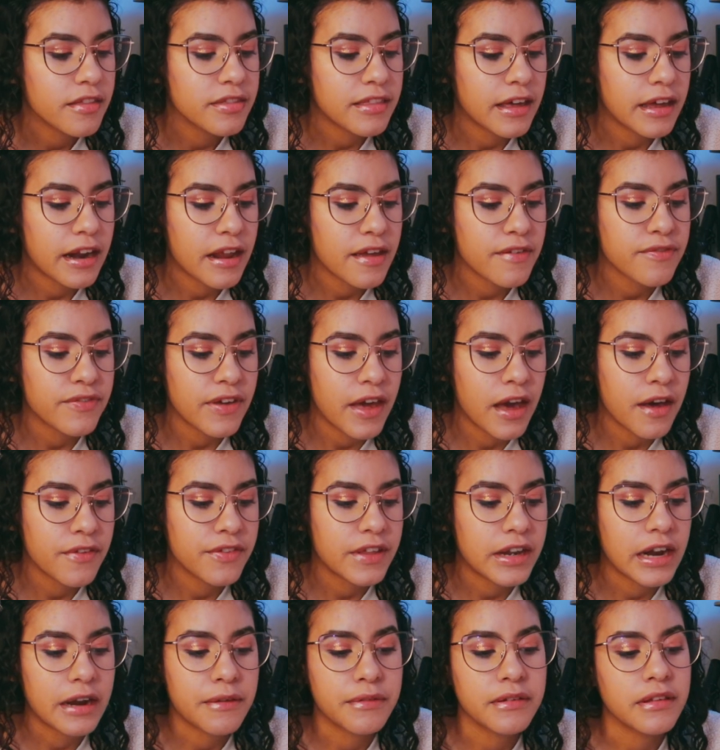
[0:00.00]
that I
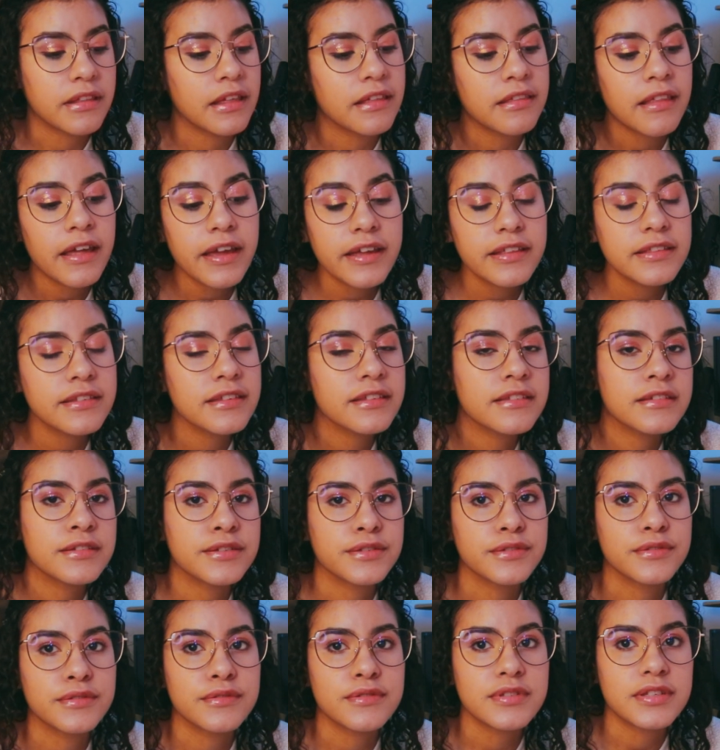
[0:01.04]
found that I really liked
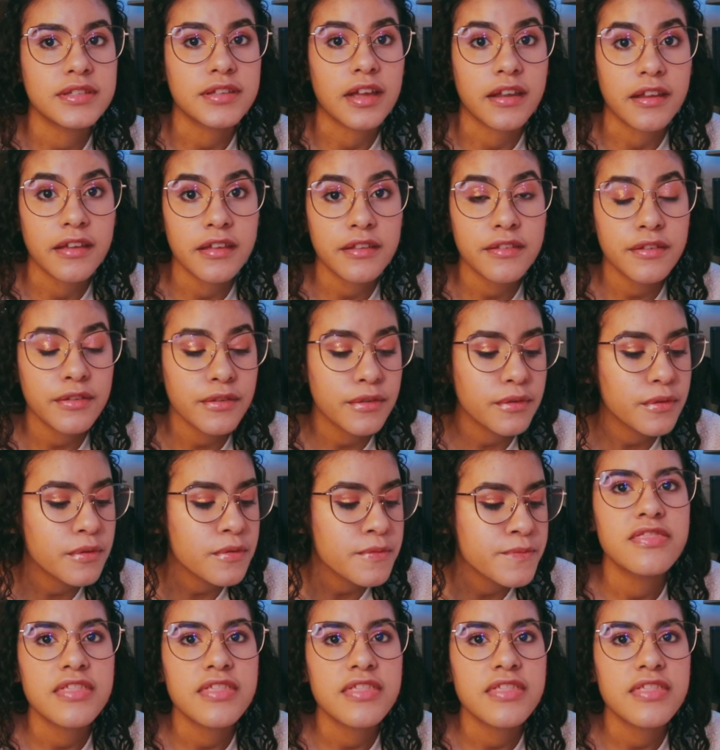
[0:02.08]
to study to,